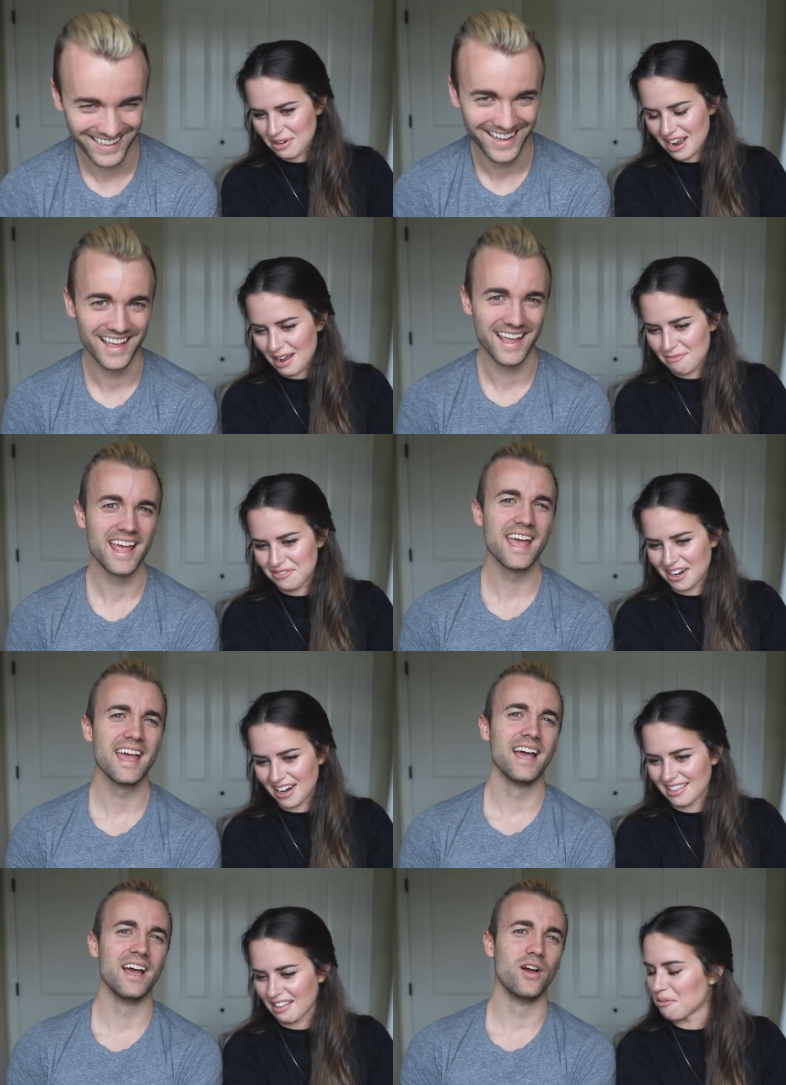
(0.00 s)
Speaker 1: Wait, I'm
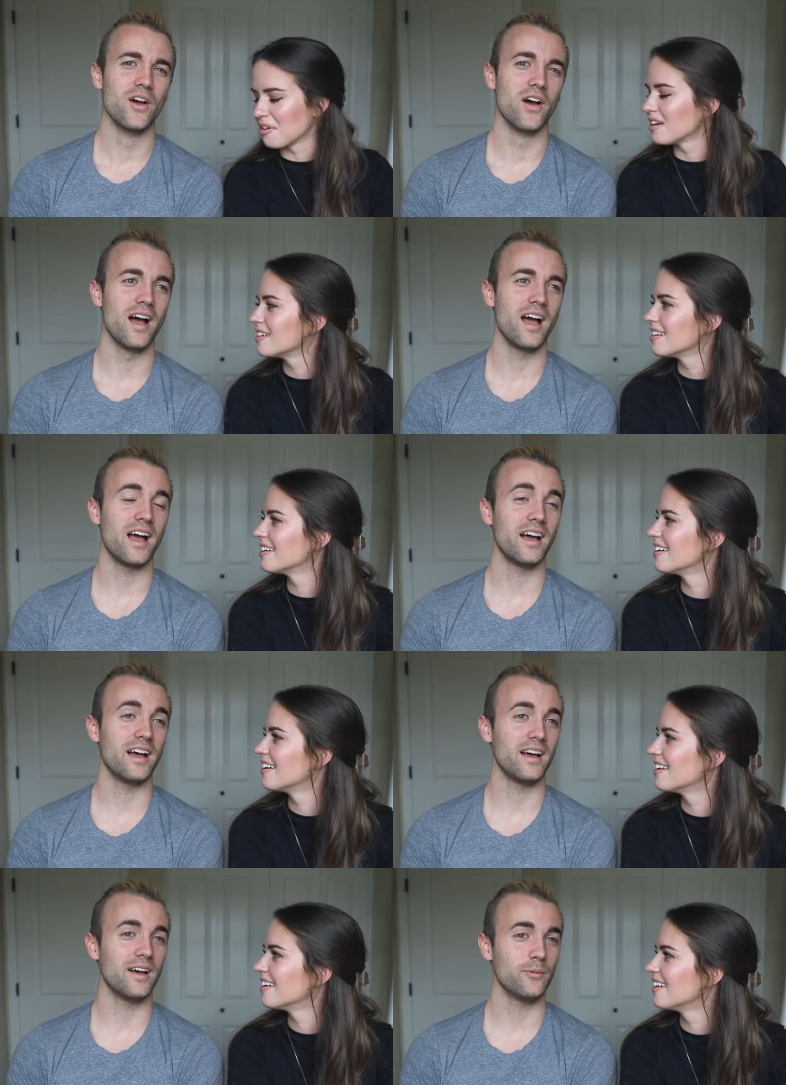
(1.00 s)
forgetting that one.
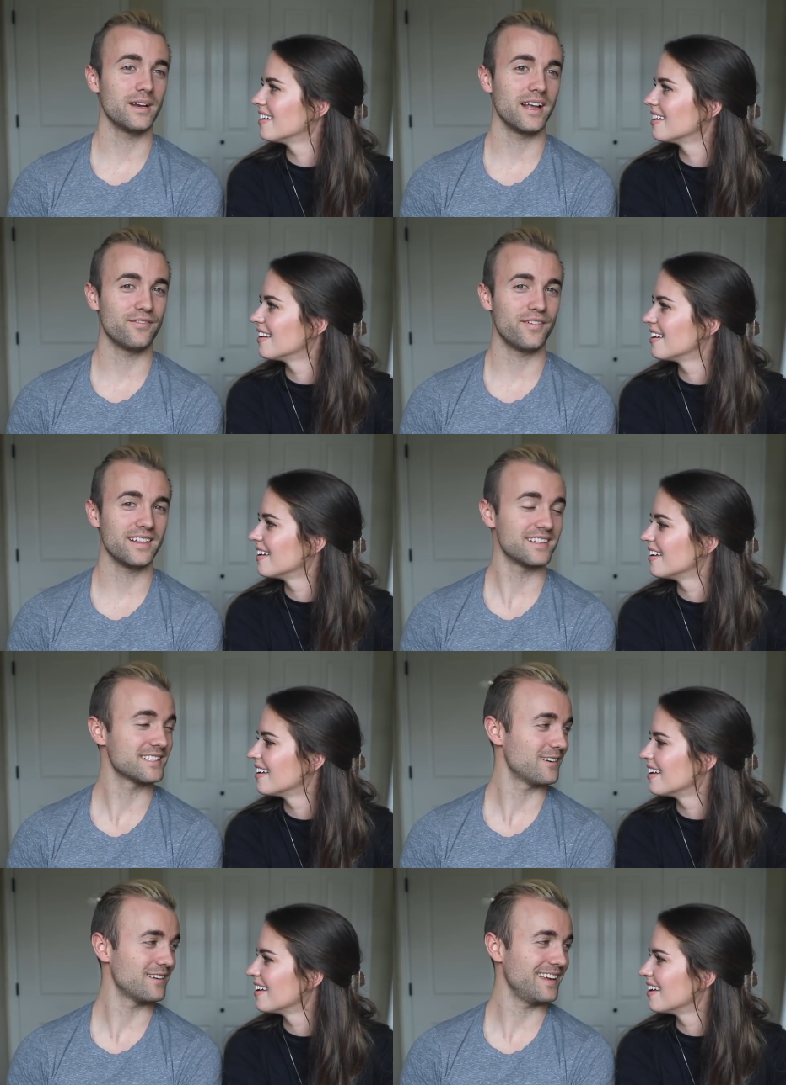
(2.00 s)
Speaker 2: Uh, when I finally
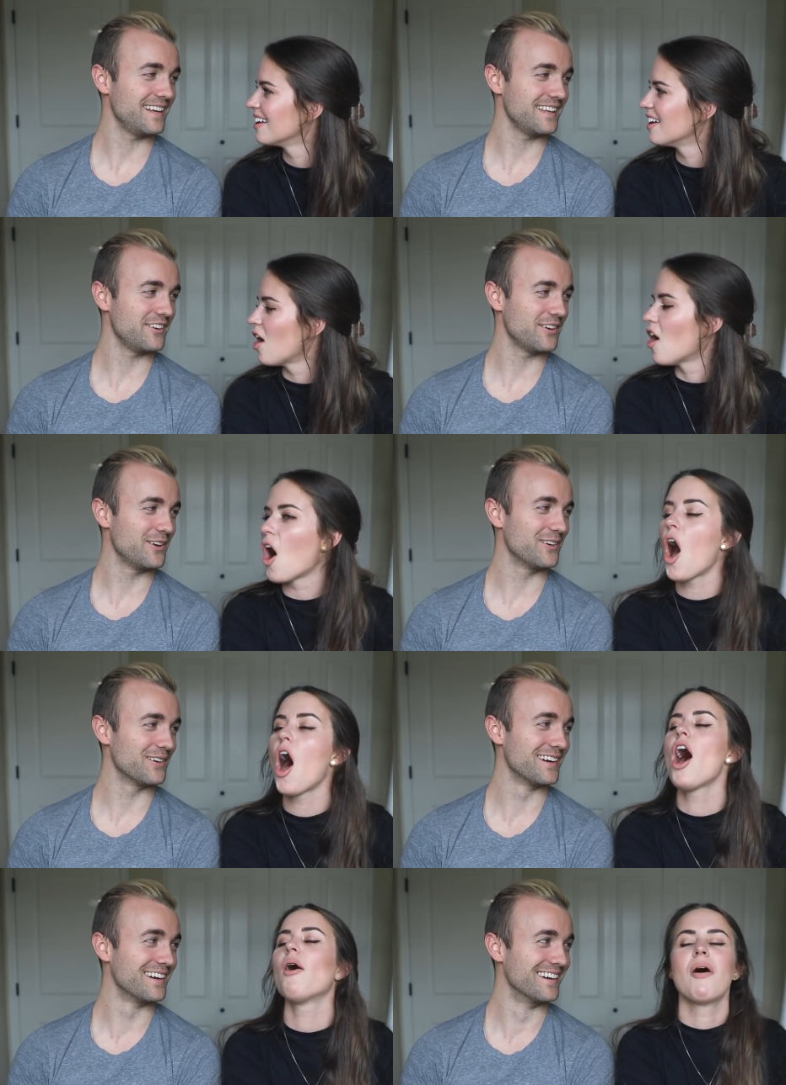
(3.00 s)
started dating you know who.
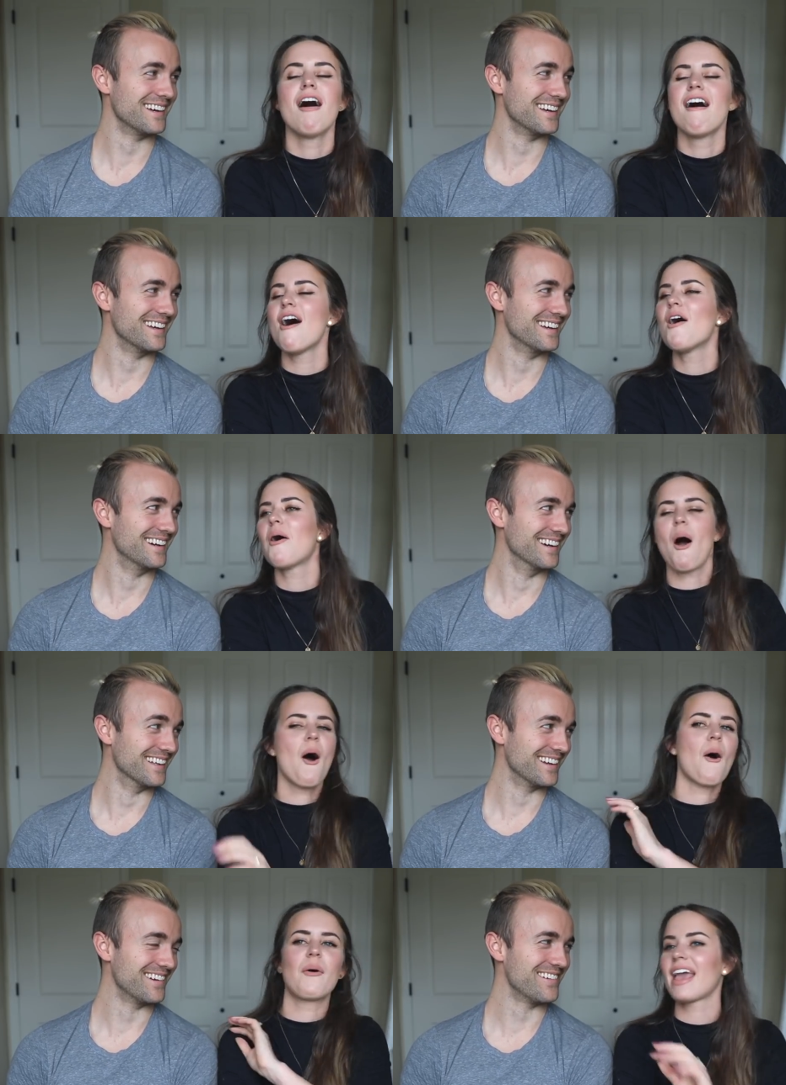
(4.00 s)
Speaker 1: Oh, oh,
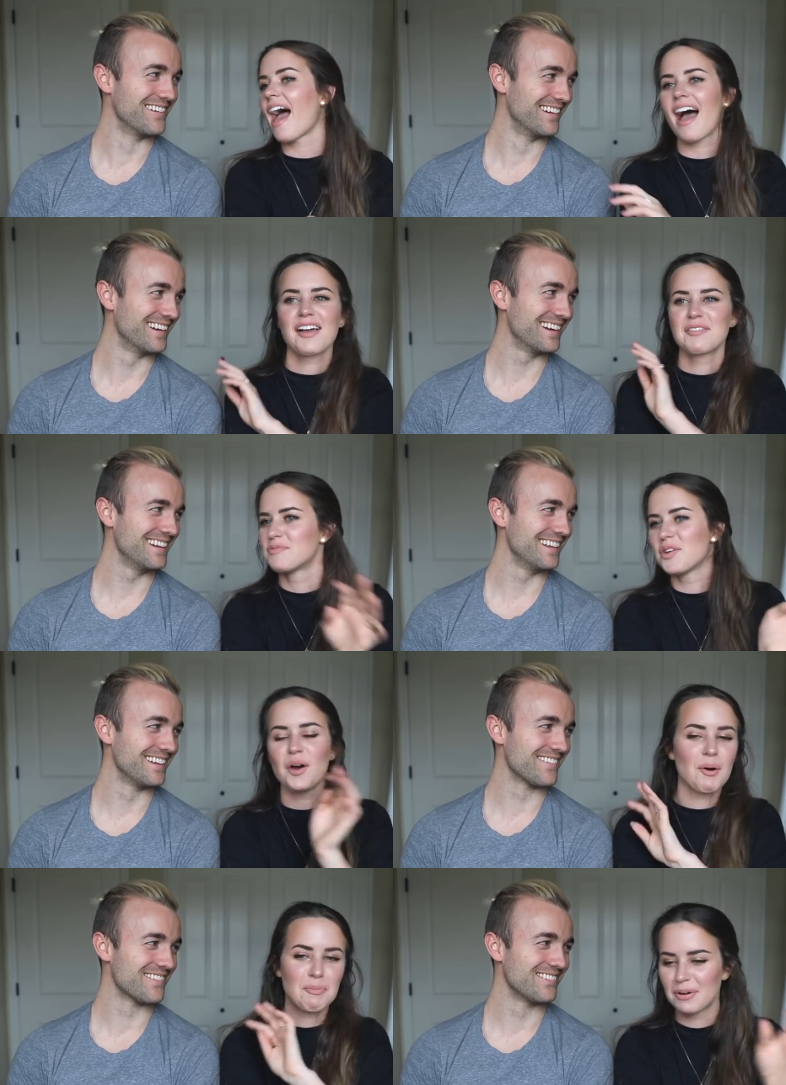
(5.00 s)
oh, yeah.
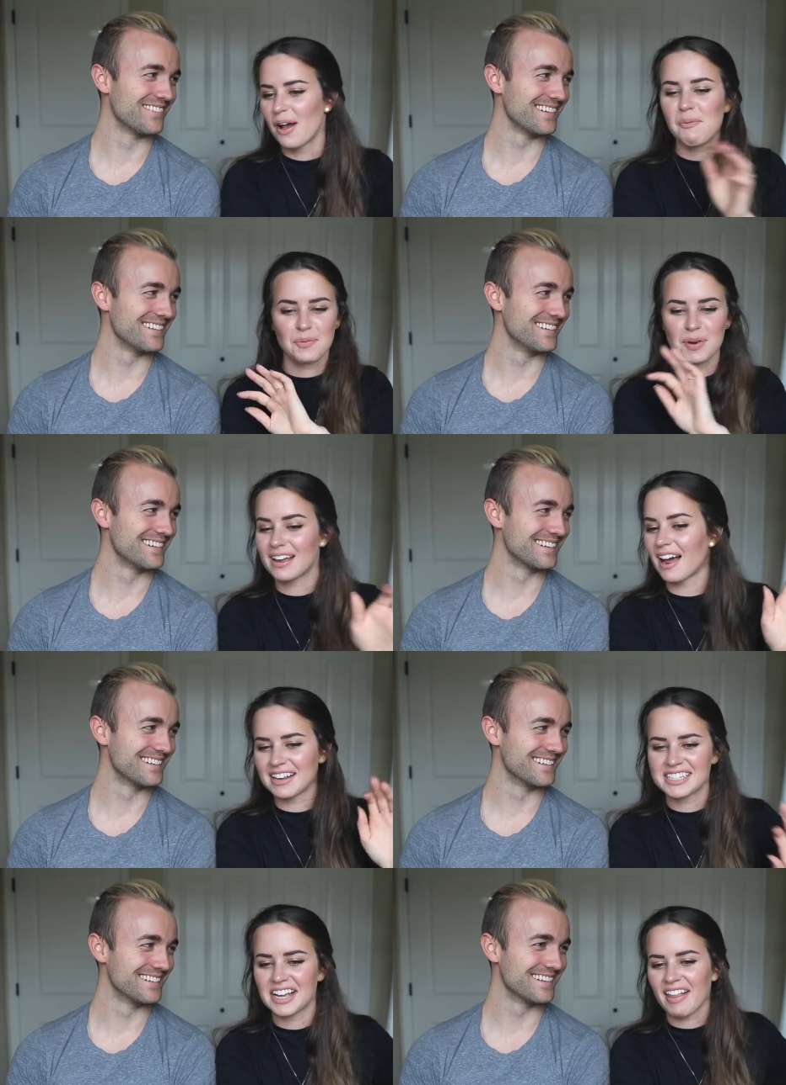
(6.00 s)
Nope. We
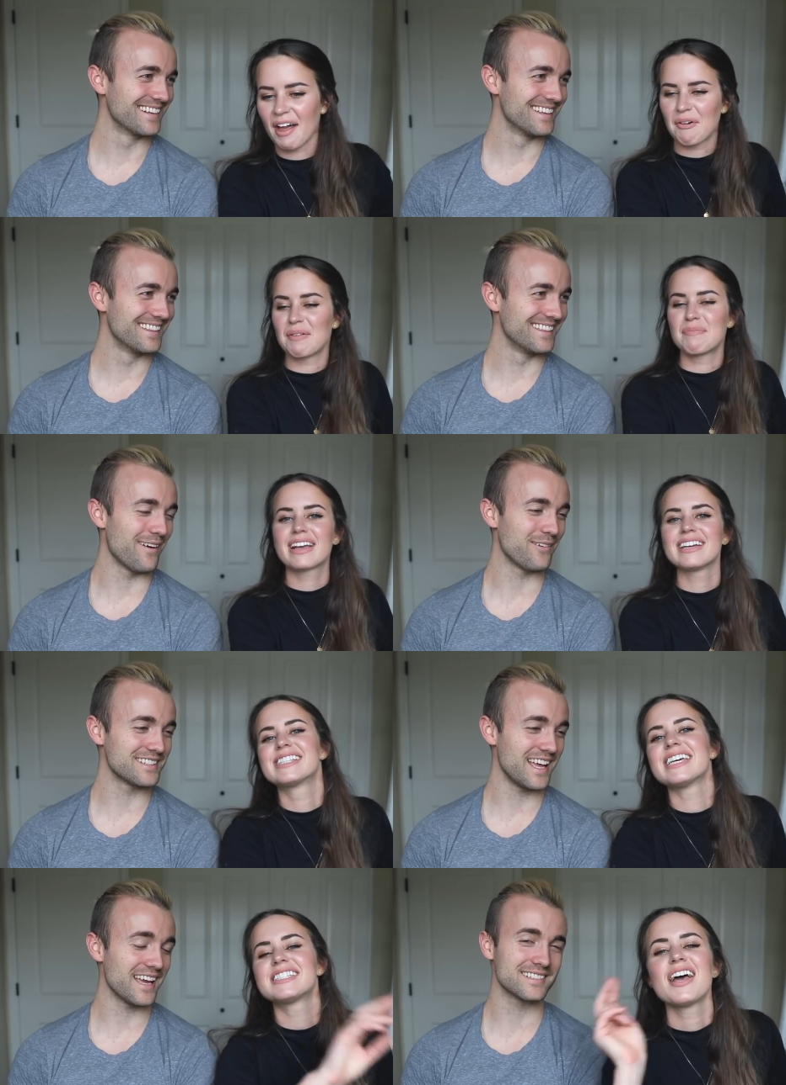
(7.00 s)
gotta tell that one because that
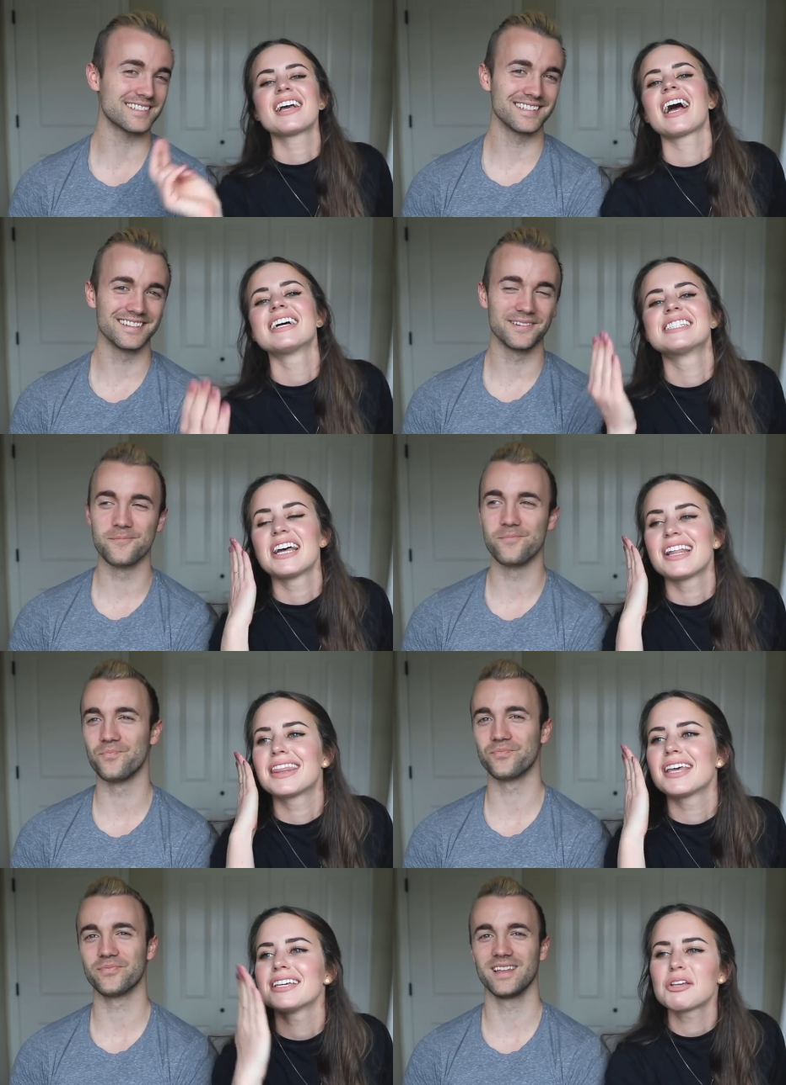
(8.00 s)
this, next. guys,
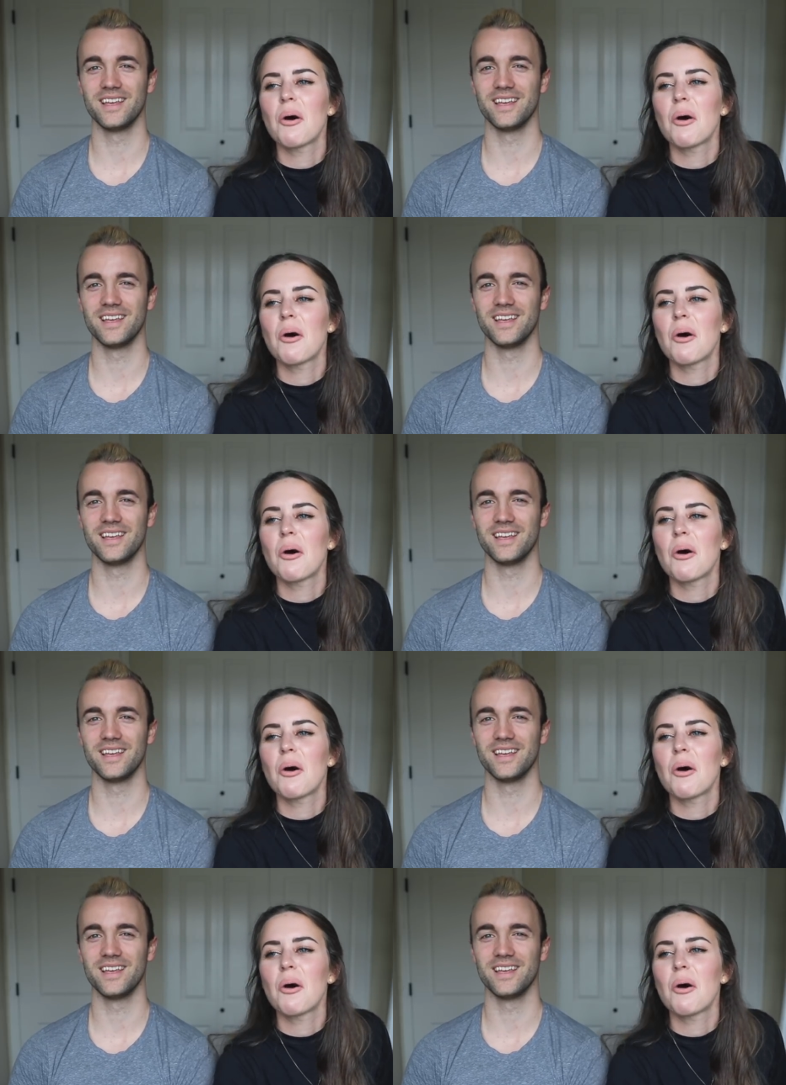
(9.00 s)
this